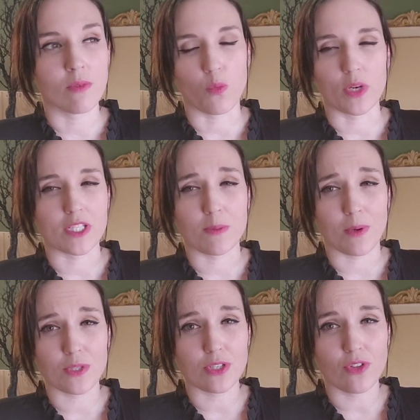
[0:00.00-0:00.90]
what it's
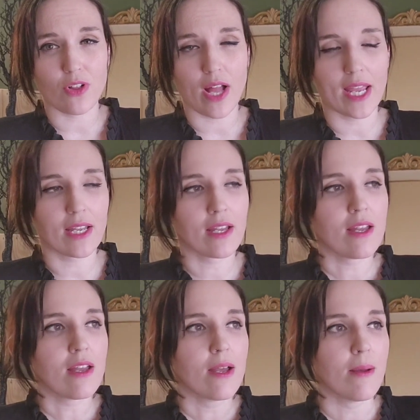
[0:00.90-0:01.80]
supposed to look like.
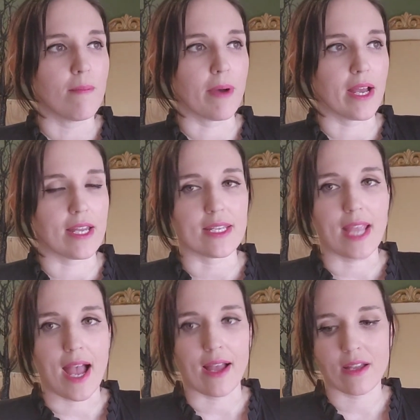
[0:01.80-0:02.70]
But
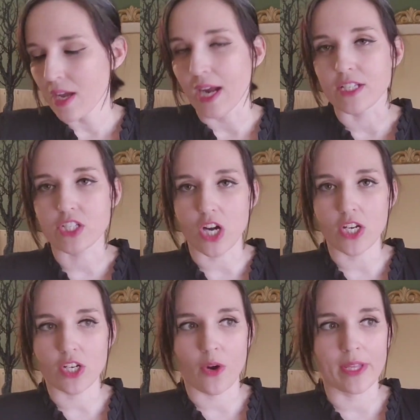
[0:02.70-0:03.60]
yeah, I
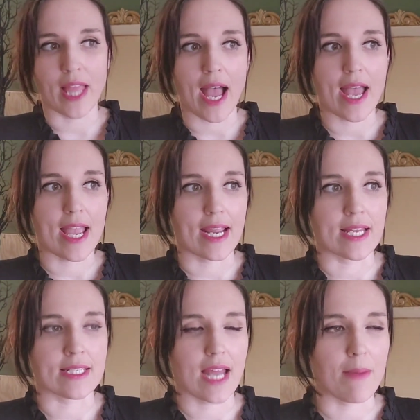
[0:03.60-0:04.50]
started growing that,
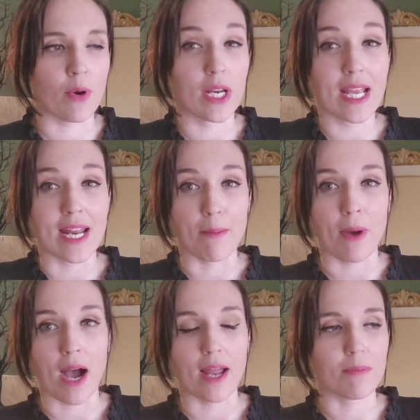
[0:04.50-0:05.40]
and I put it in a
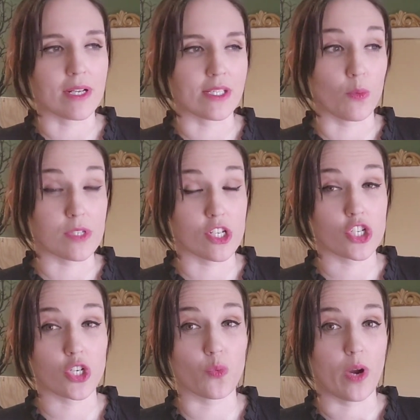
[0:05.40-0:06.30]
pot because I wasn't
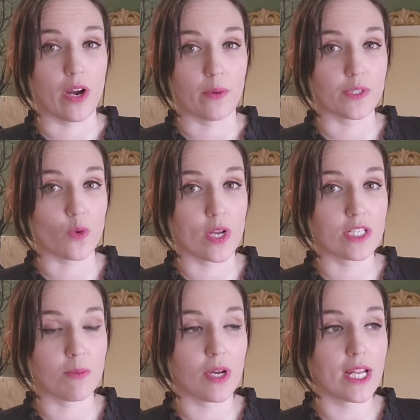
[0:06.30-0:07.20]
sure where I was going to
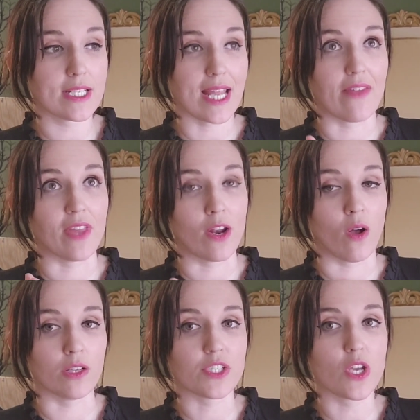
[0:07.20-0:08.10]
put it. And then
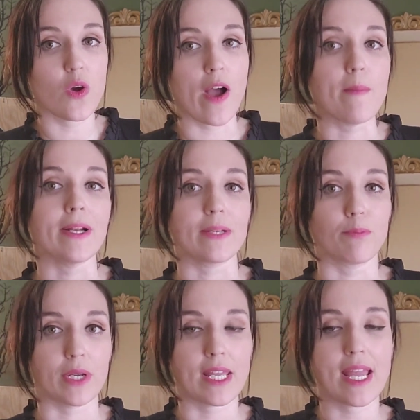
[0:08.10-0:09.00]
also I've been
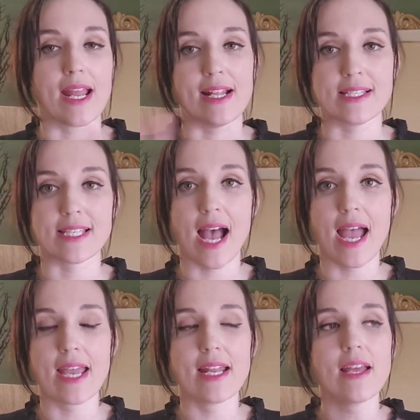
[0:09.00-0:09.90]
bringing it
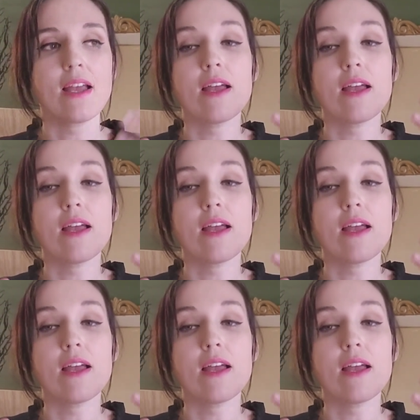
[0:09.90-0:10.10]
inside